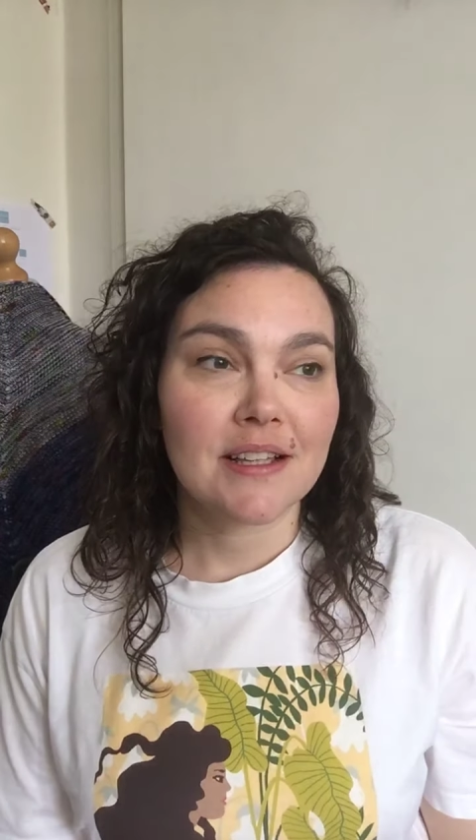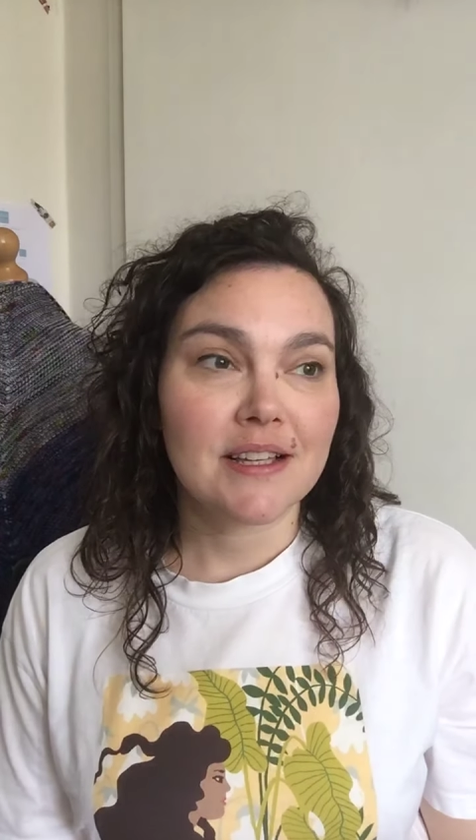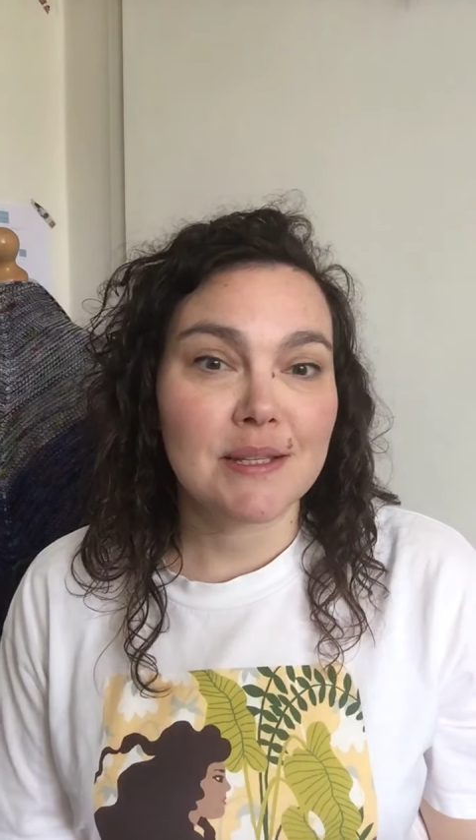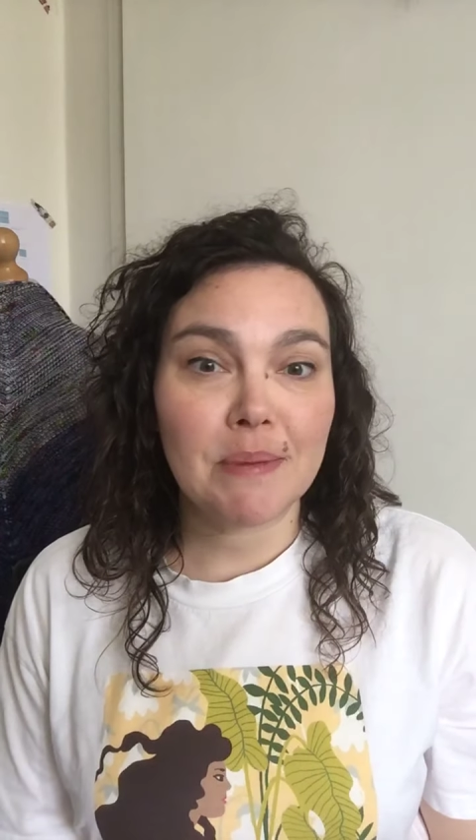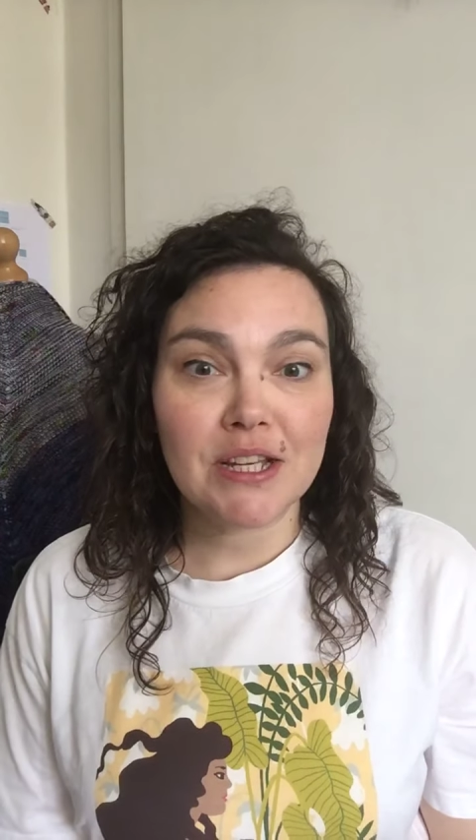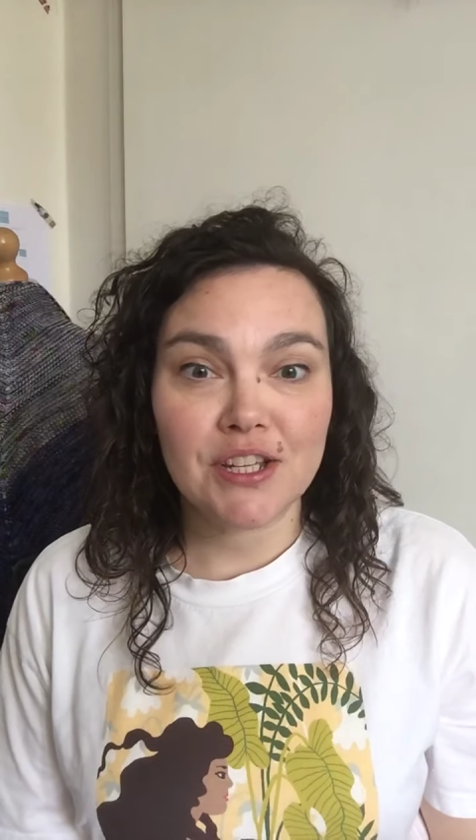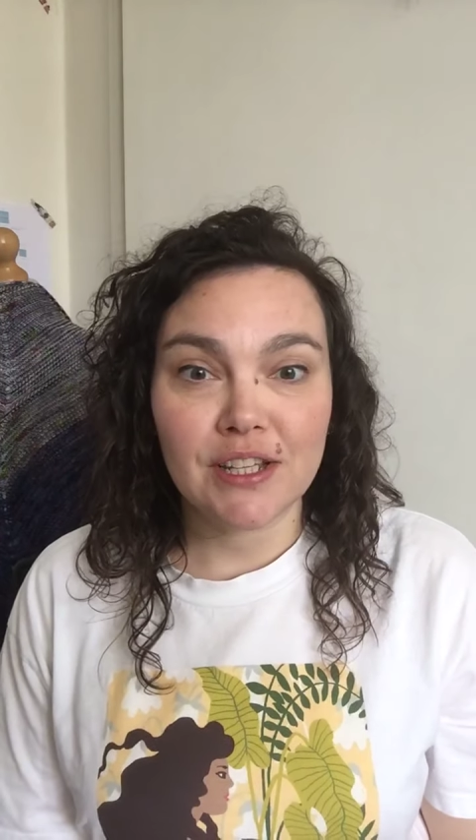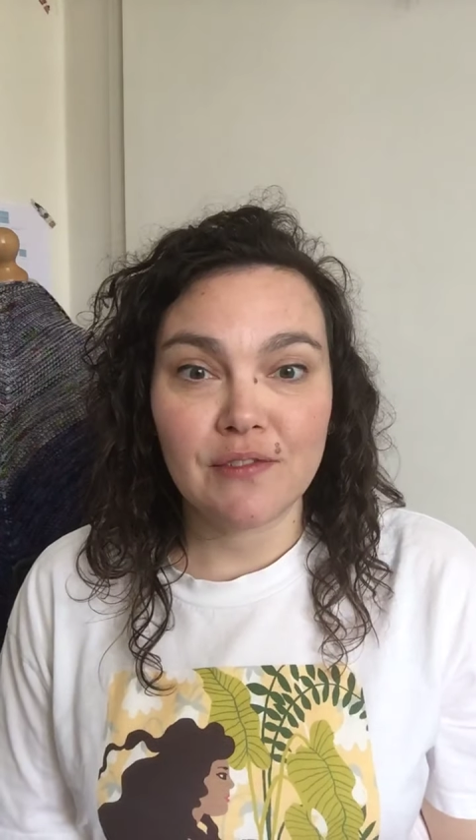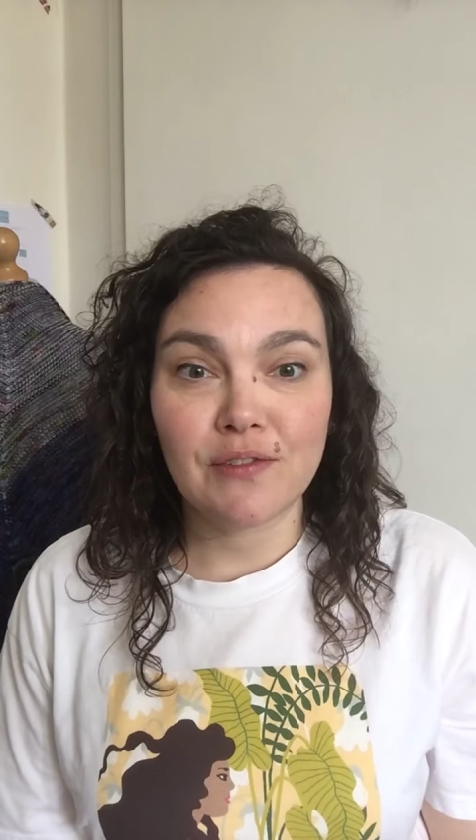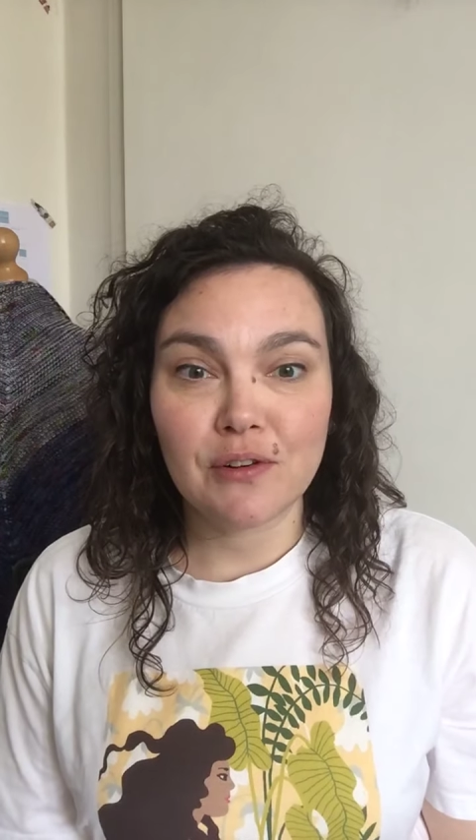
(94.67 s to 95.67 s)
especially
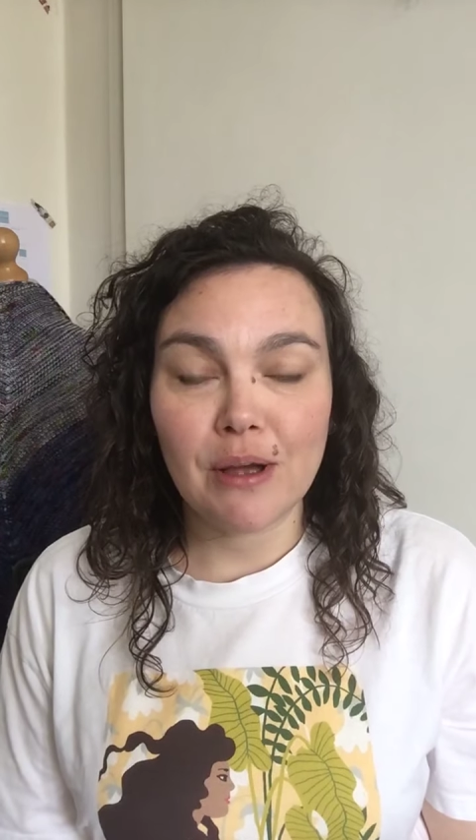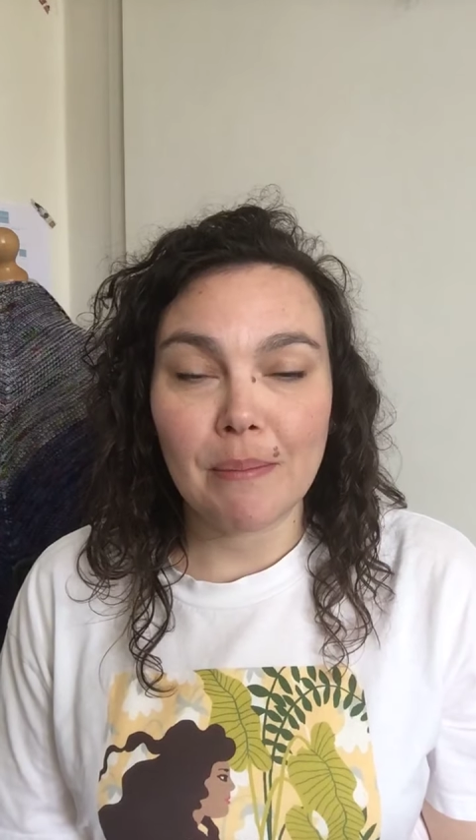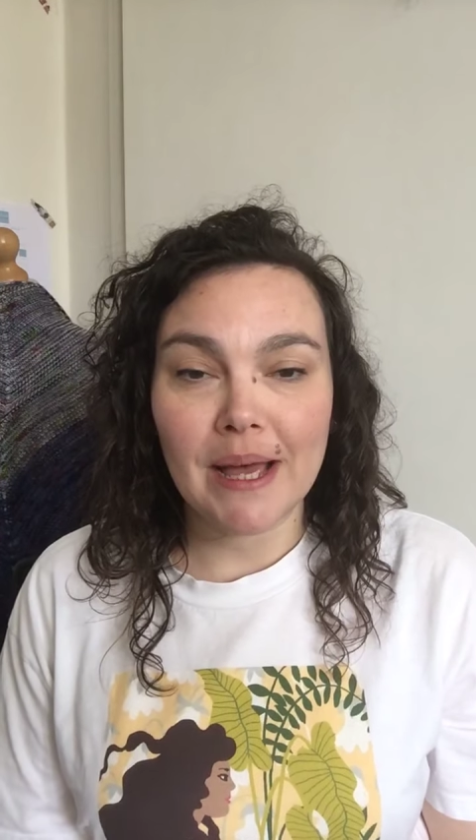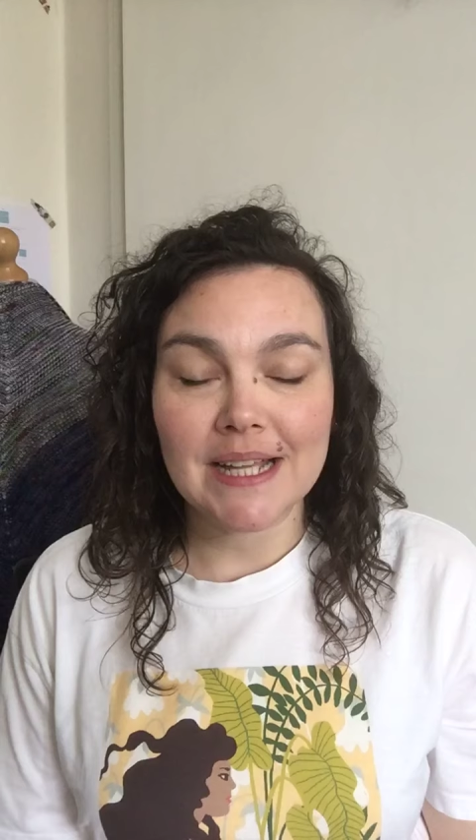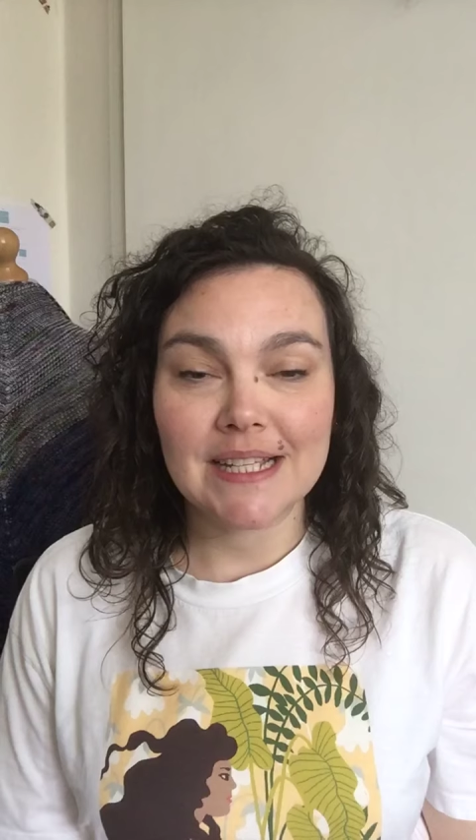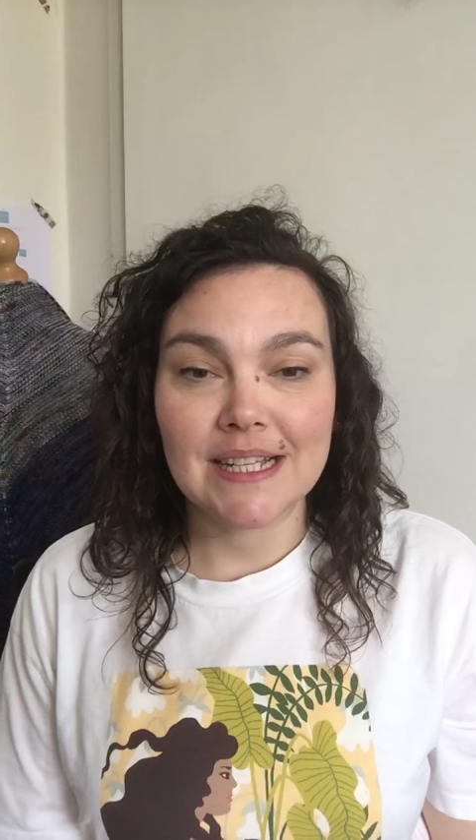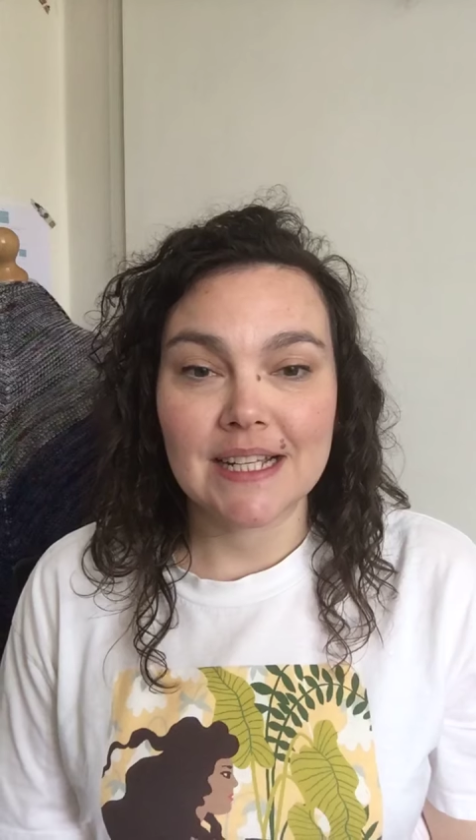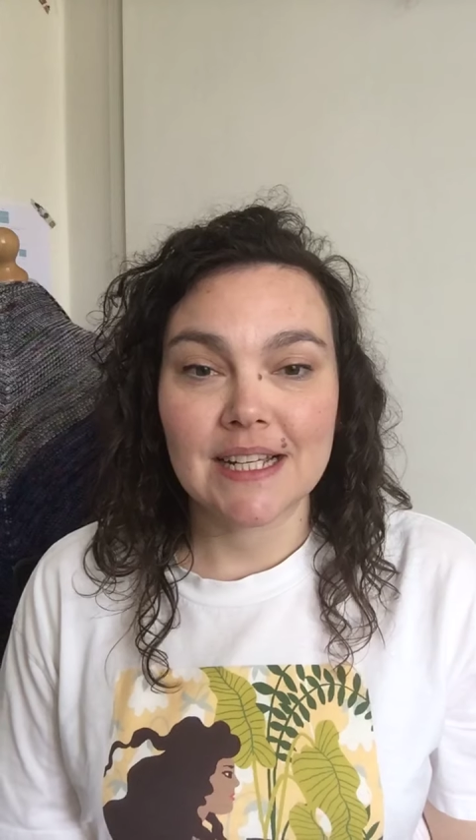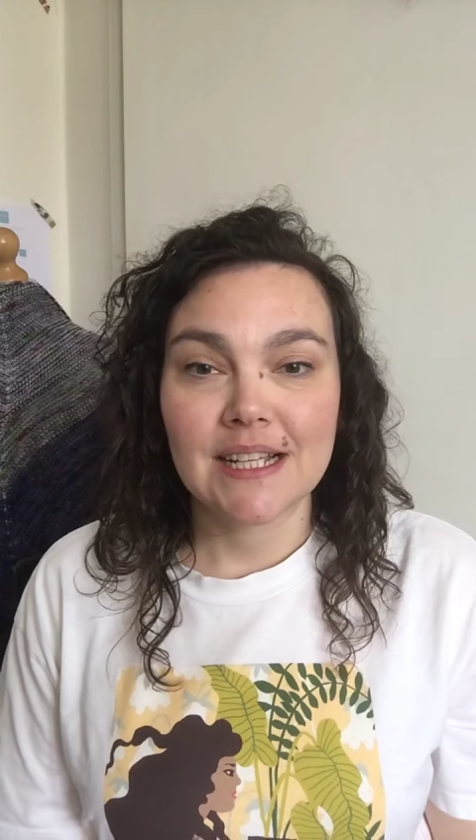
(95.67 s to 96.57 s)
for a pattern.